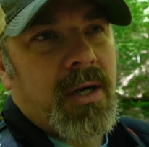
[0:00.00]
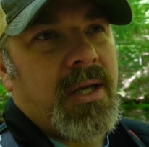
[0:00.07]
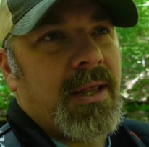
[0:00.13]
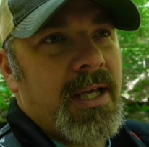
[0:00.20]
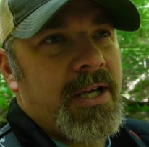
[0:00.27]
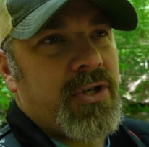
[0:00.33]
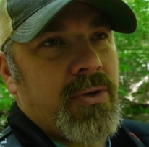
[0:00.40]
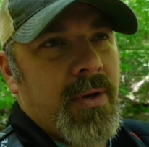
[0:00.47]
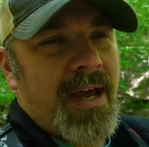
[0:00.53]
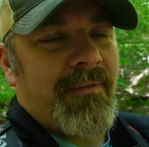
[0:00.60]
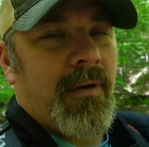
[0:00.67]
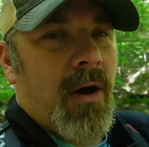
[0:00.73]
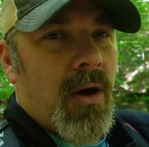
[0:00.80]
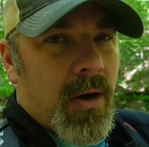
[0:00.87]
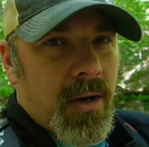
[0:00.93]
Unless you
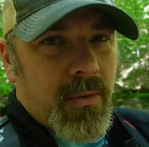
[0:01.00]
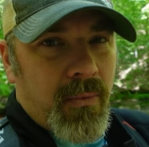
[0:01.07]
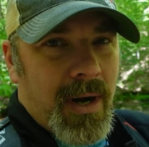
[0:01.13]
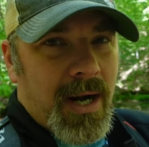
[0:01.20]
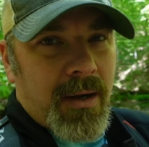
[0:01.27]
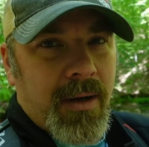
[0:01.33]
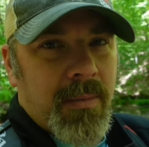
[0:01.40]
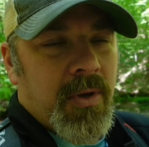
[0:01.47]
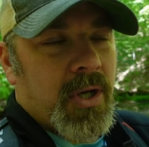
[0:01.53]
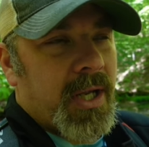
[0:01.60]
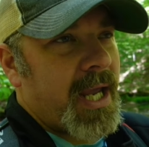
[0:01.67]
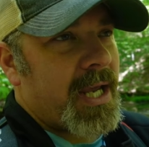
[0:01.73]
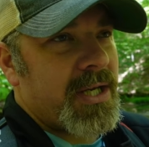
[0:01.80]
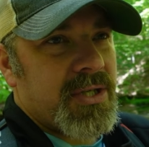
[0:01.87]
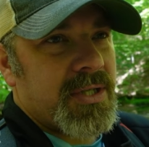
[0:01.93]
have hardwired
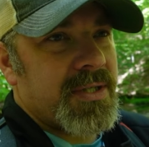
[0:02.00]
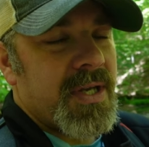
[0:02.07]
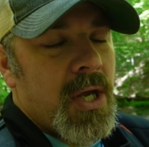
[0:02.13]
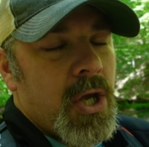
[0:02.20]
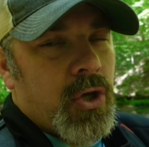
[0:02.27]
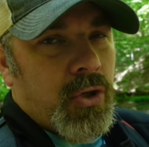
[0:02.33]
communications,